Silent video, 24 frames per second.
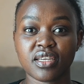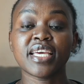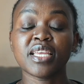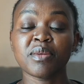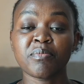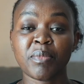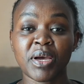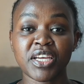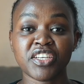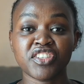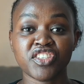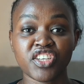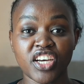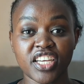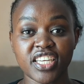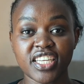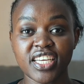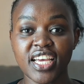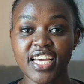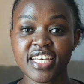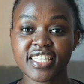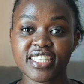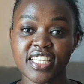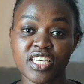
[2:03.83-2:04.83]
In my
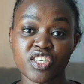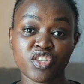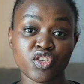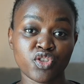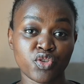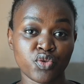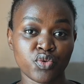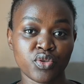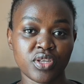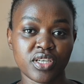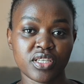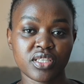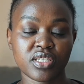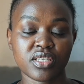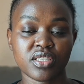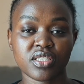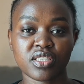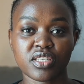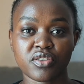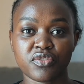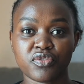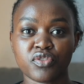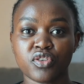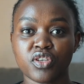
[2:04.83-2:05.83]
journey as a student in
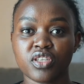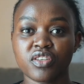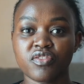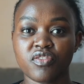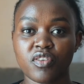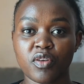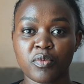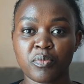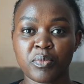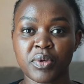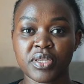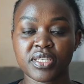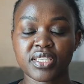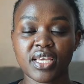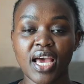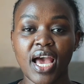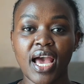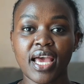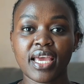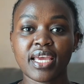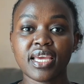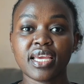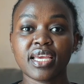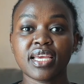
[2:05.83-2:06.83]
software development,
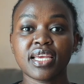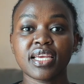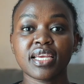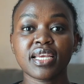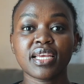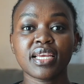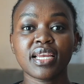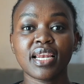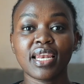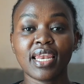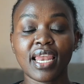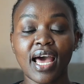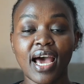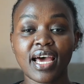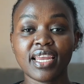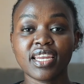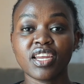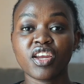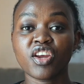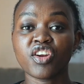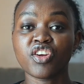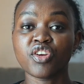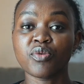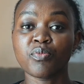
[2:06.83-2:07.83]
I
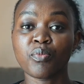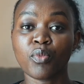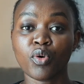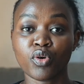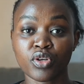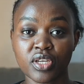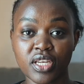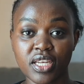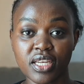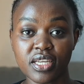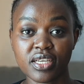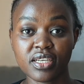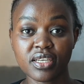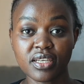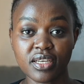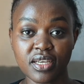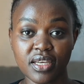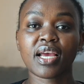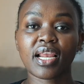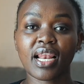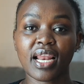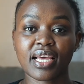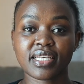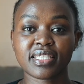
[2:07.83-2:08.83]
learn remotely.
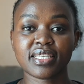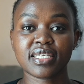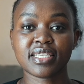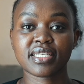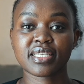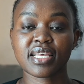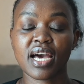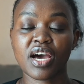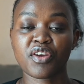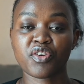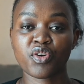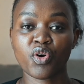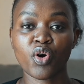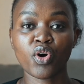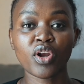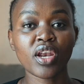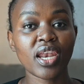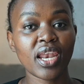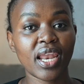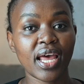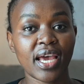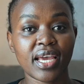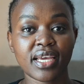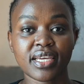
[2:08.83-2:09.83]
Classes are
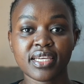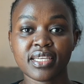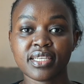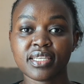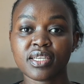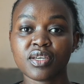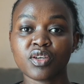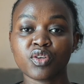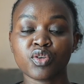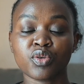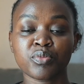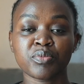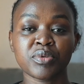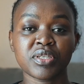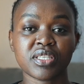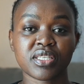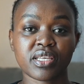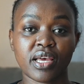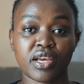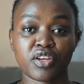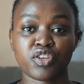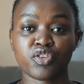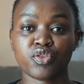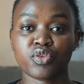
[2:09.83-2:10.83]
online, group
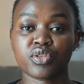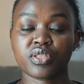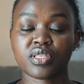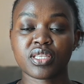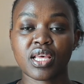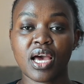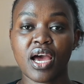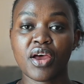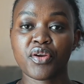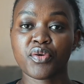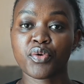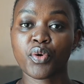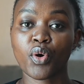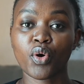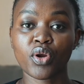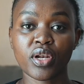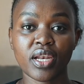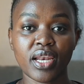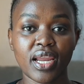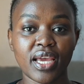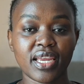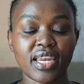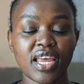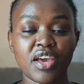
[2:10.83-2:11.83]
discussions are
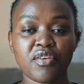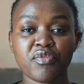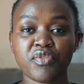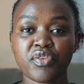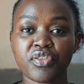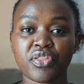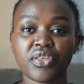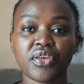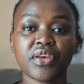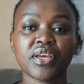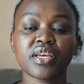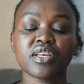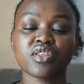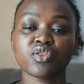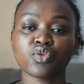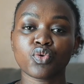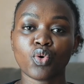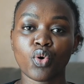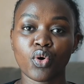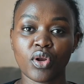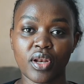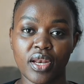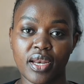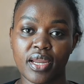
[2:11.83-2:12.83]
online, everything is
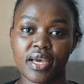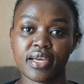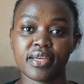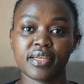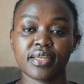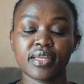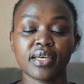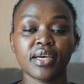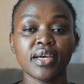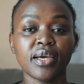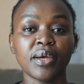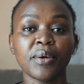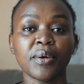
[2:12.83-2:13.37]
online.